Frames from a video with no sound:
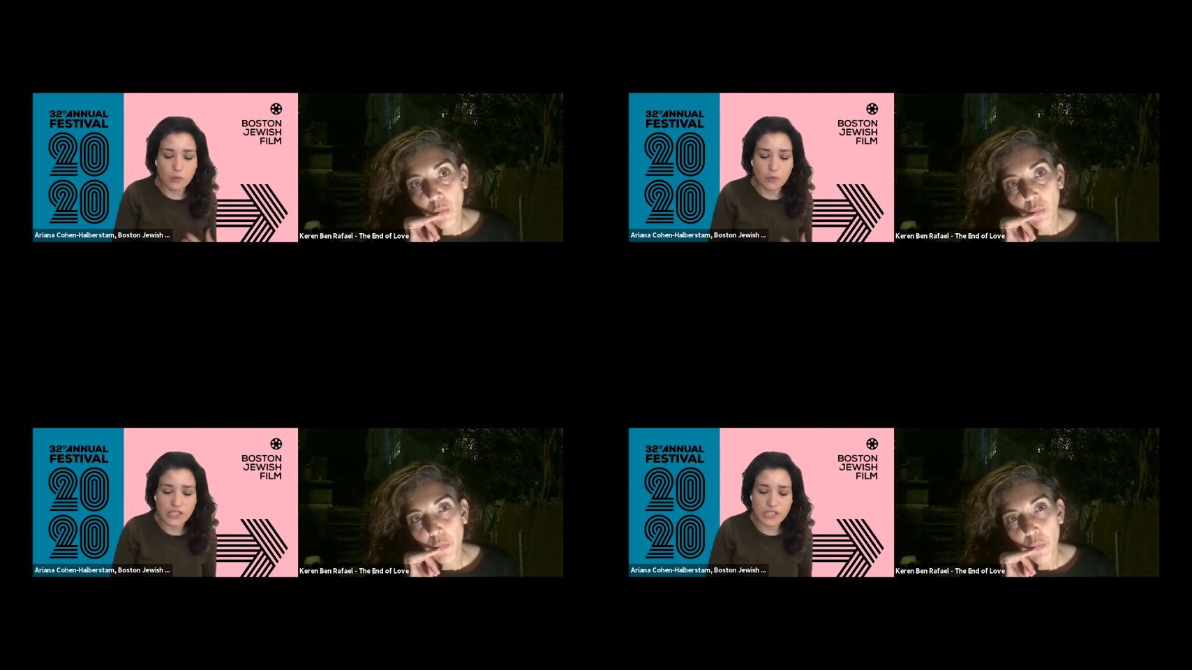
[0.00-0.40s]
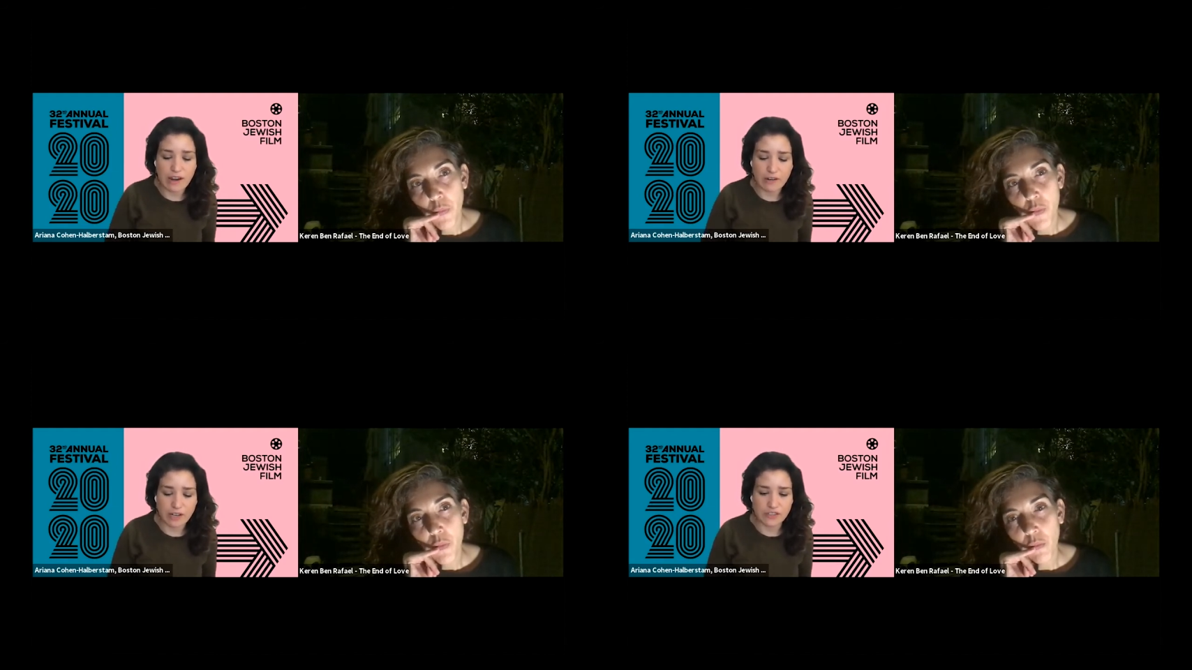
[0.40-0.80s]
Speaker 1: who
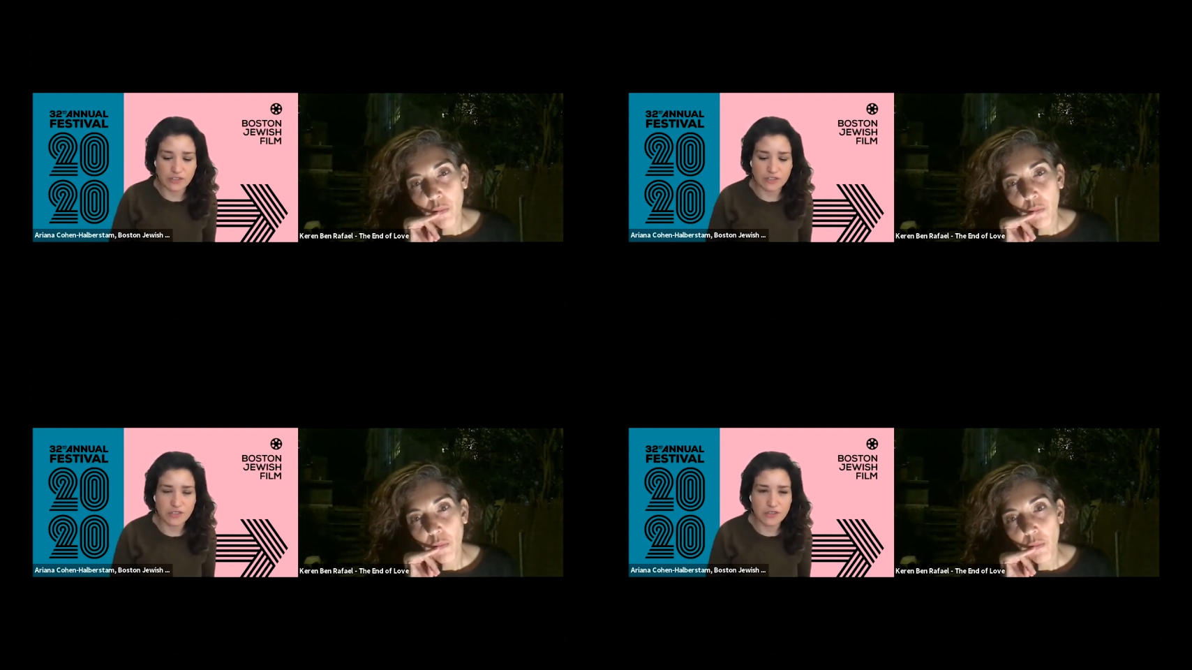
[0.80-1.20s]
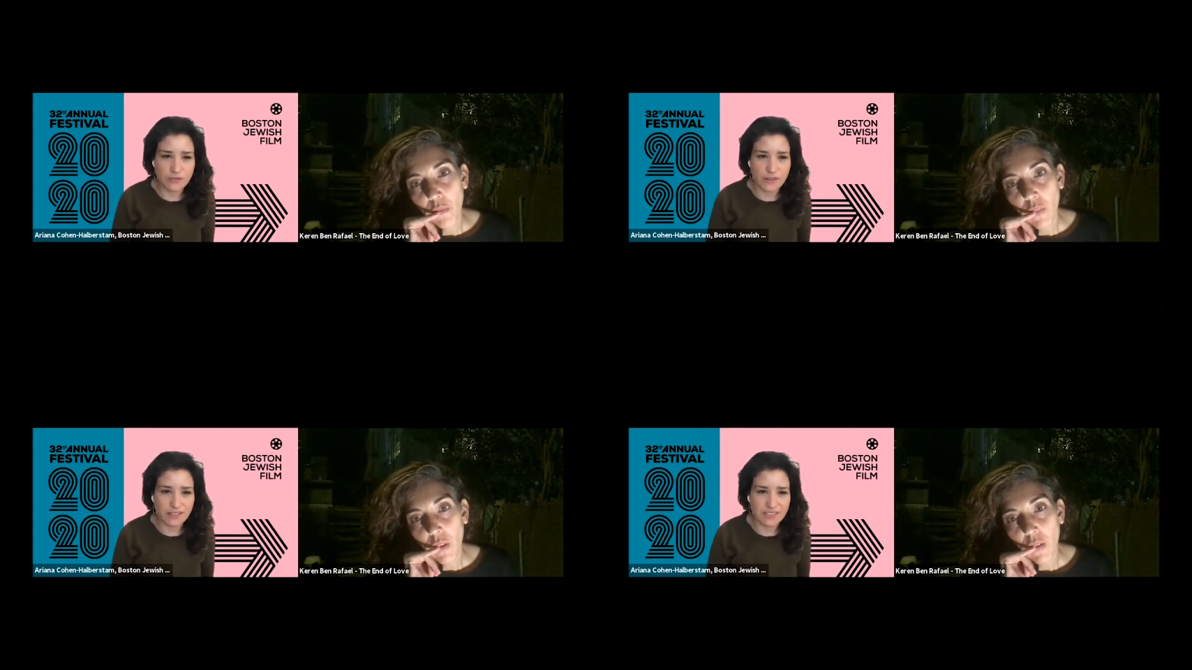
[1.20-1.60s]
which characters
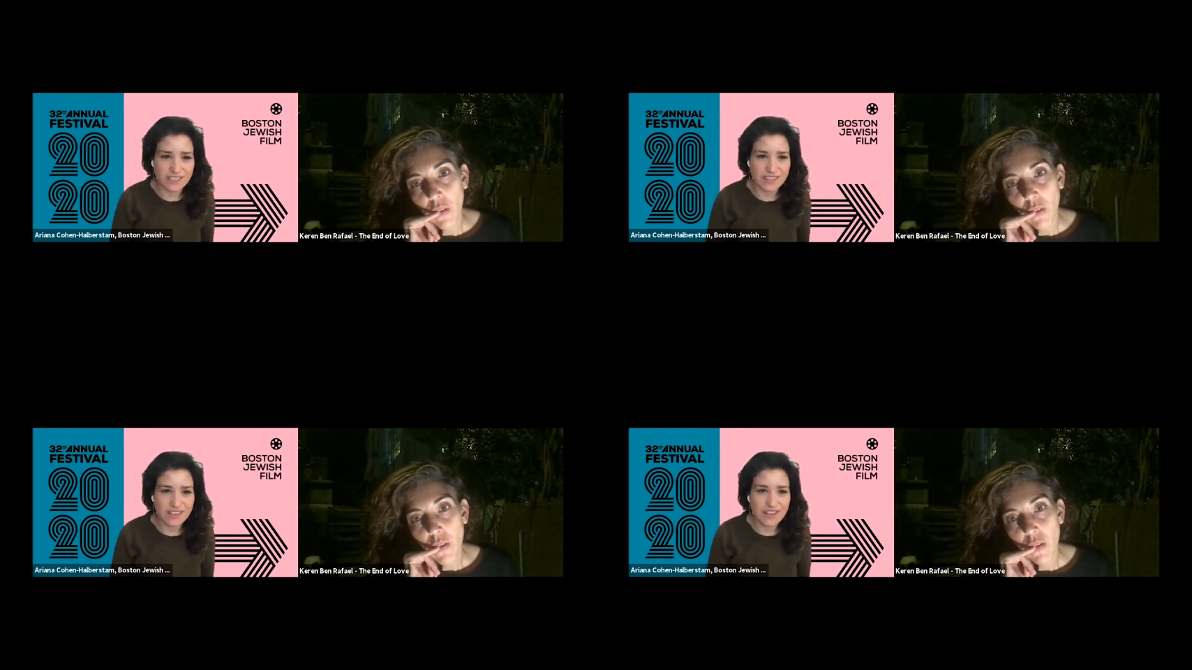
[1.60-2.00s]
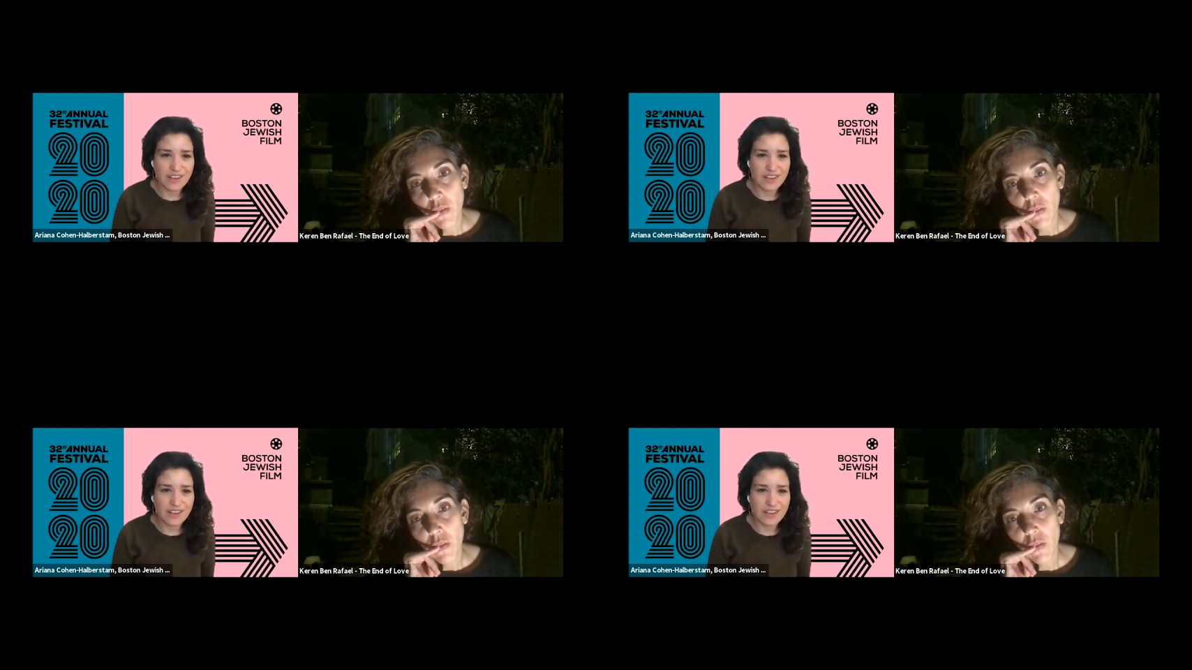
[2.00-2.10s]
you felt